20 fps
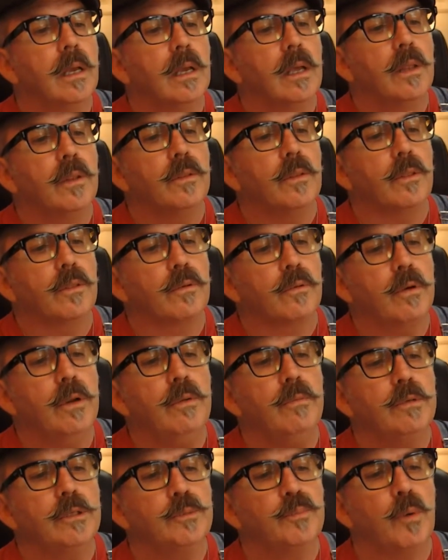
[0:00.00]
The three
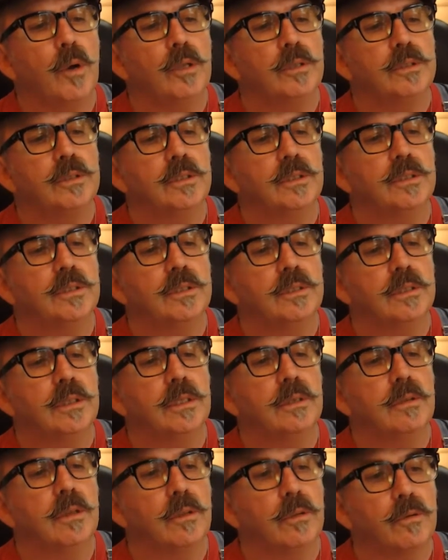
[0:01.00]
response
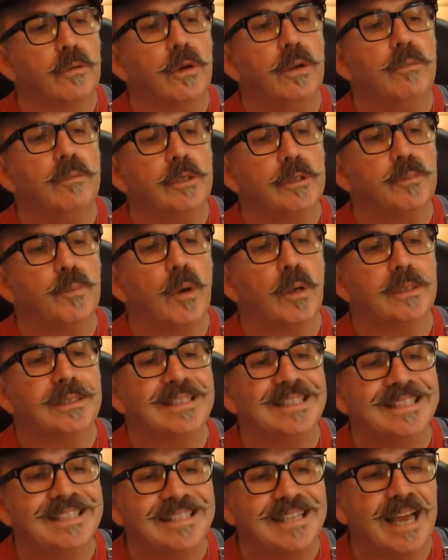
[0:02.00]

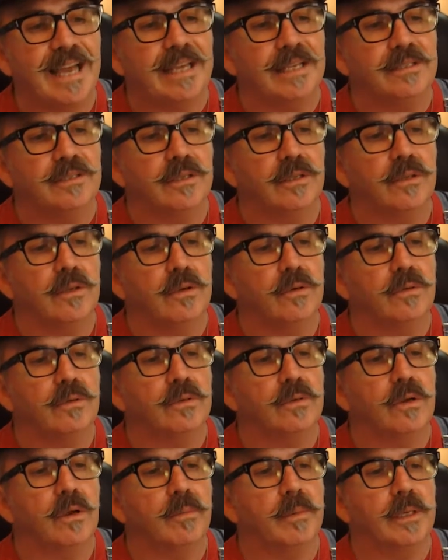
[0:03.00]
states of the
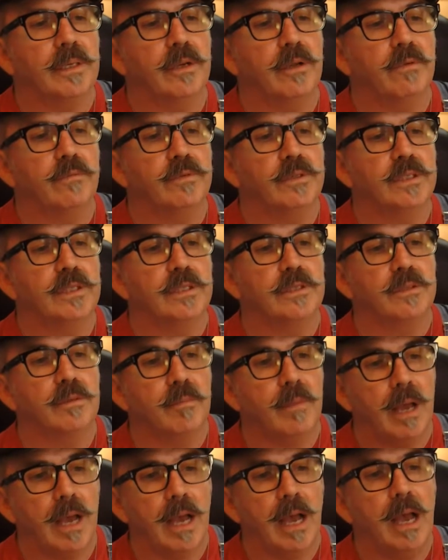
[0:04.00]
autonomic nervous
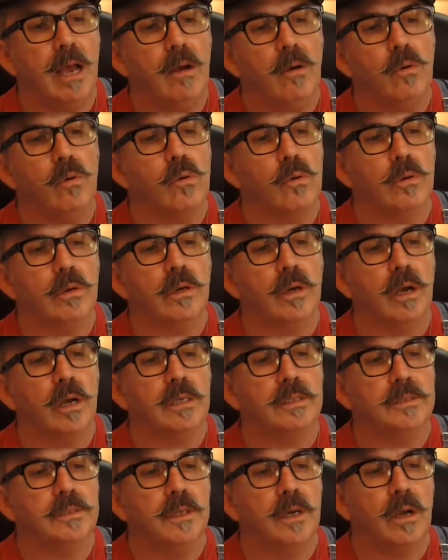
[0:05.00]
system are
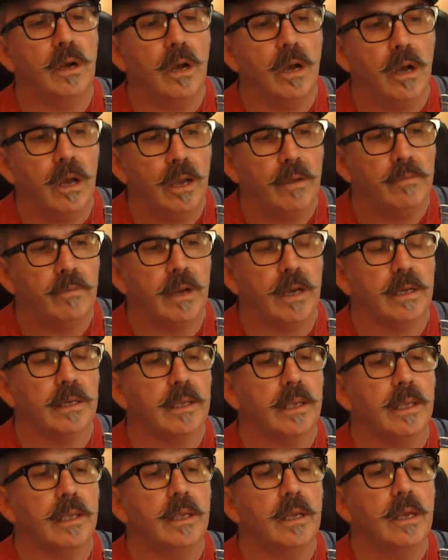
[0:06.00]
organized in a
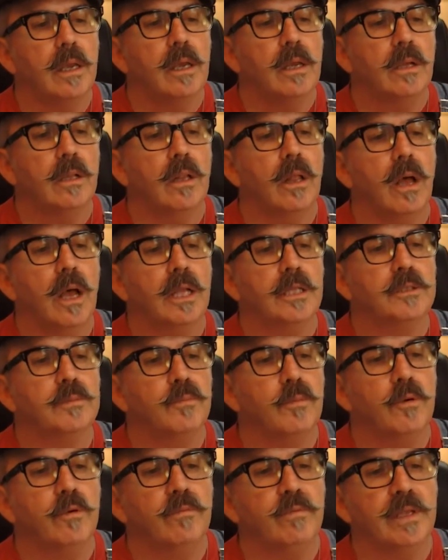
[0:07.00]
hierarchy. Clients
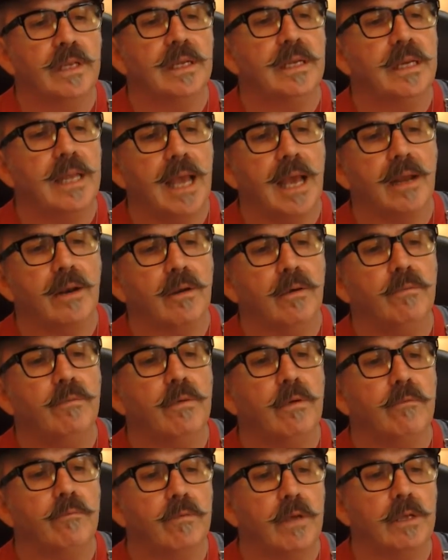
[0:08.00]
move in and out of
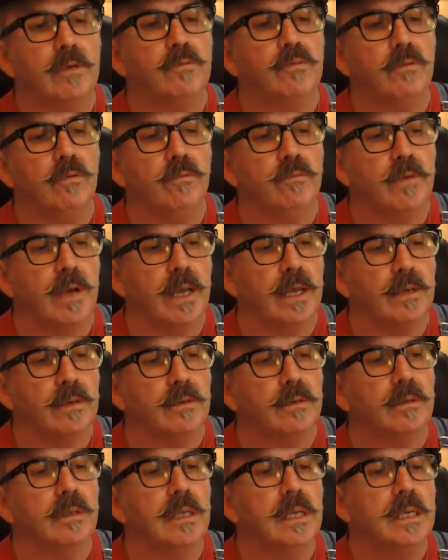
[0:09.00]
ventral
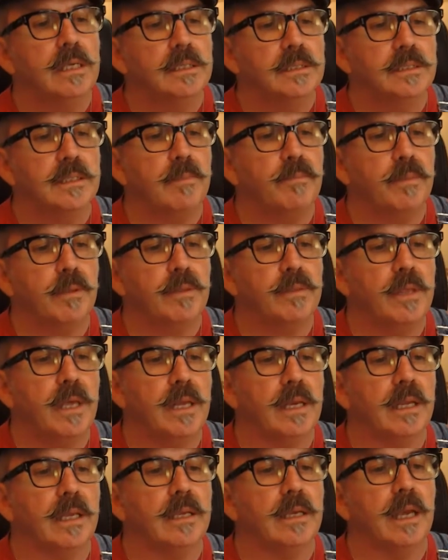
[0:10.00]
vagal,
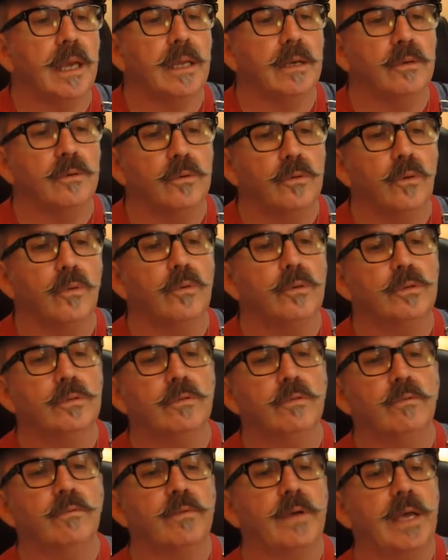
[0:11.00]
sympathetic, and
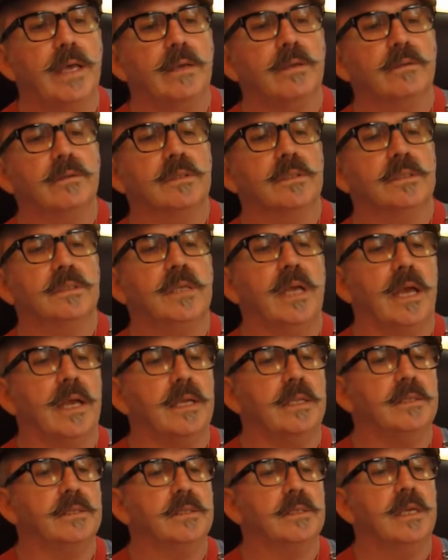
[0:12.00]
dorsal vagal
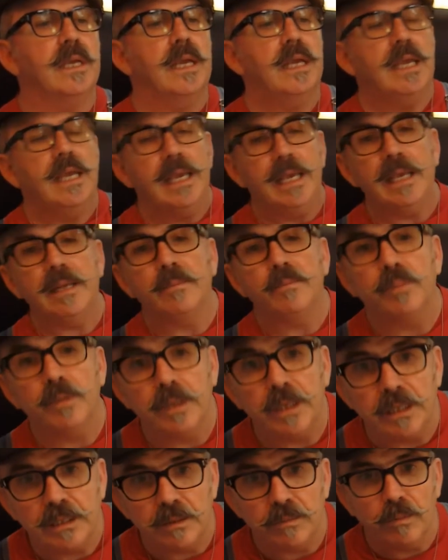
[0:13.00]
states in
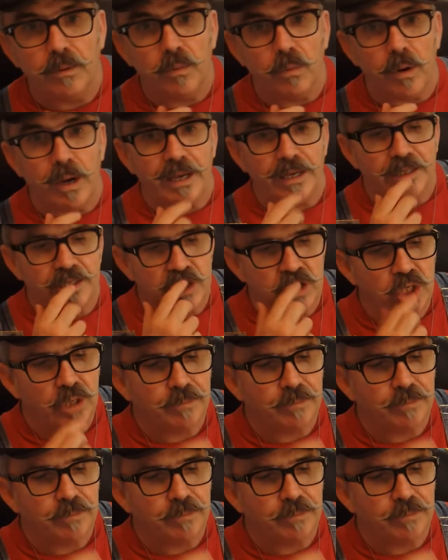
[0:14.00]
predictable ways.